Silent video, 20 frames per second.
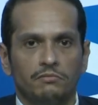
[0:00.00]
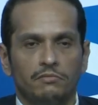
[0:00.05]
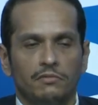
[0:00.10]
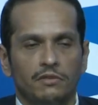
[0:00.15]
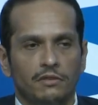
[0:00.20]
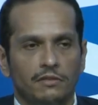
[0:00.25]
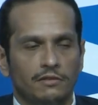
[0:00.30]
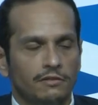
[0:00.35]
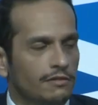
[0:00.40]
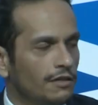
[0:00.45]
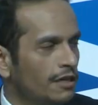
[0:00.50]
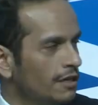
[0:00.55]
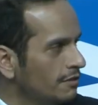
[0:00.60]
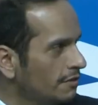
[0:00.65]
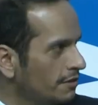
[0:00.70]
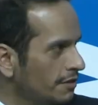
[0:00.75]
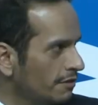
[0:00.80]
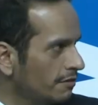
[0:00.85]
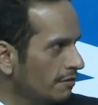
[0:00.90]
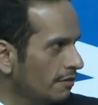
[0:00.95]
in
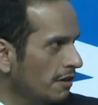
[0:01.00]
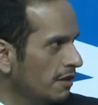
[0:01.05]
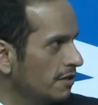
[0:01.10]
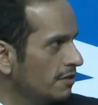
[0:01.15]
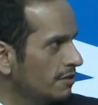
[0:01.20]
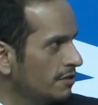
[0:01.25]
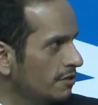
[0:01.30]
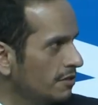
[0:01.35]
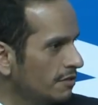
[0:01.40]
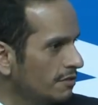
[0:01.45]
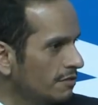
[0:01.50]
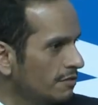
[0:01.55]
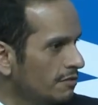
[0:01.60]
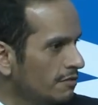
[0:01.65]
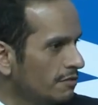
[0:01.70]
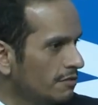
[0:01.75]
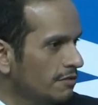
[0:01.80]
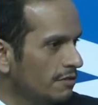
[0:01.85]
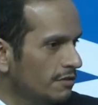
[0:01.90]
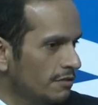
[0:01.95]
Qatar, I see
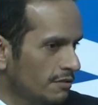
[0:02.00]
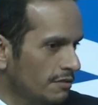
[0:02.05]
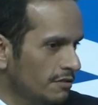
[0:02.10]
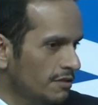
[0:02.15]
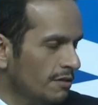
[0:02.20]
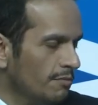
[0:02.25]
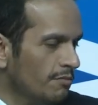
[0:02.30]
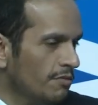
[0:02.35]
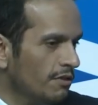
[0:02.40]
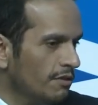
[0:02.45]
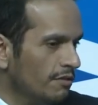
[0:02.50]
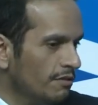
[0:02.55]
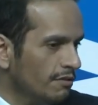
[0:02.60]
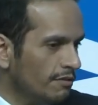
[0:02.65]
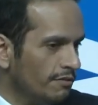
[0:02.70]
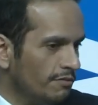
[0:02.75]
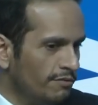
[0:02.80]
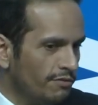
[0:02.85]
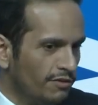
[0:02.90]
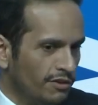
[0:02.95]
it uh, something
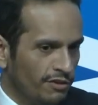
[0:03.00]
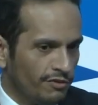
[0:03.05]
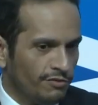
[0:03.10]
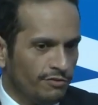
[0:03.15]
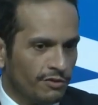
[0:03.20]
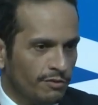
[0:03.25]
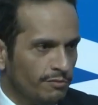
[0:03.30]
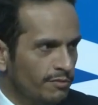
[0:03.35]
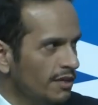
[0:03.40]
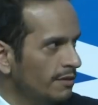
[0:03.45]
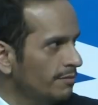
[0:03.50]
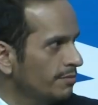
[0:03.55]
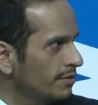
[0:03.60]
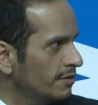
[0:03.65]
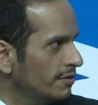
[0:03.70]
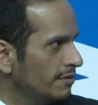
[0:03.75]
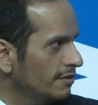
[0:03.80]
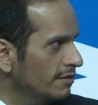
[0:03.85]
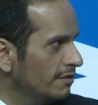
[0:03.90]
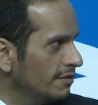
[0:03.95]
far from
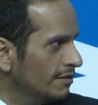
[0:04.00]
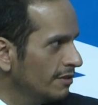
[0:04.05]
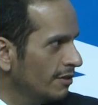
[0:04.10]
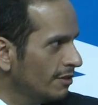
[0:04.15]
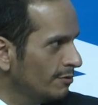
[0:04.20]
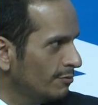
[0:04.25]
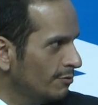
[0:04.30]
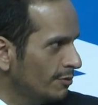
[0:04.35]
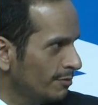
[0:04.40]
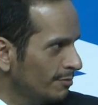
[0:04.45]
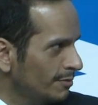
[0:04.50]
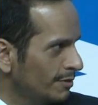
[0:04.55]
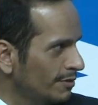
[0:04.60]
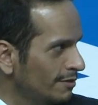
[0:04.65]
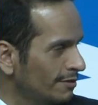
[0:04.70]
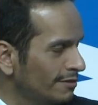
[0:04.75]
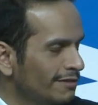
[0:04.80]
happening, God forbid.